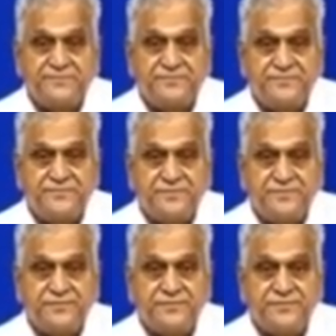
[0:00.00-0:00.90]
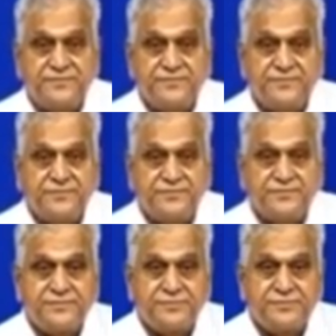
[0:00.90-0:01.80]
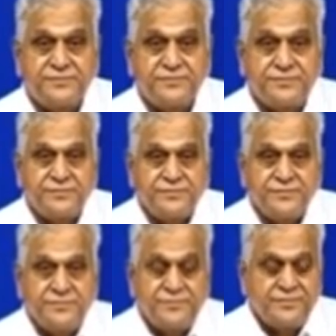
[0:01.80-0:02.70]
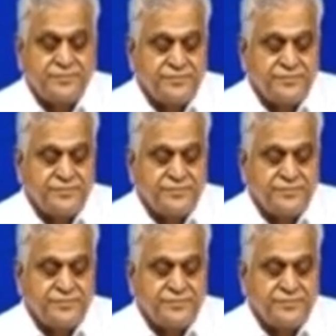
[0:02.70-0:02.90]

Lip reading: [no speech]